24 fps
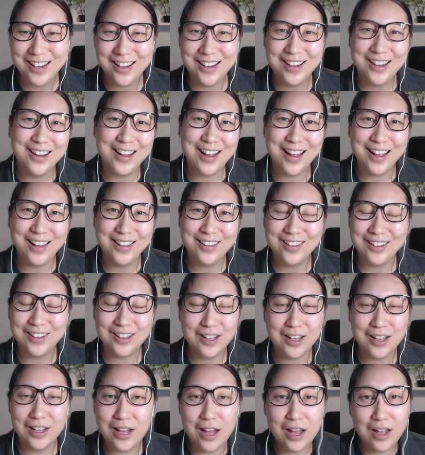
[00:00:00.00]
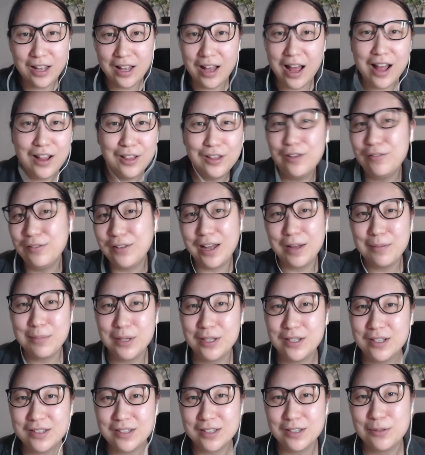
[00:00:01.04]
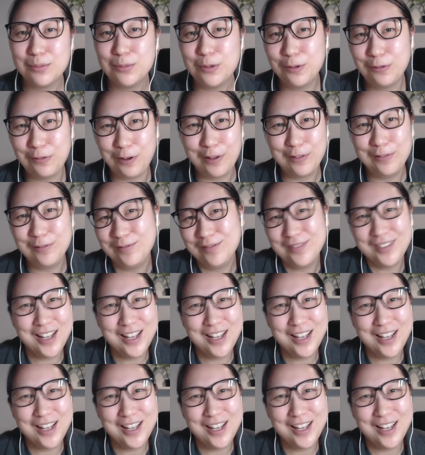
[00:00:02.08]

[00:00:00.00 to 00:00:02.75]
And I love that because it's more fun.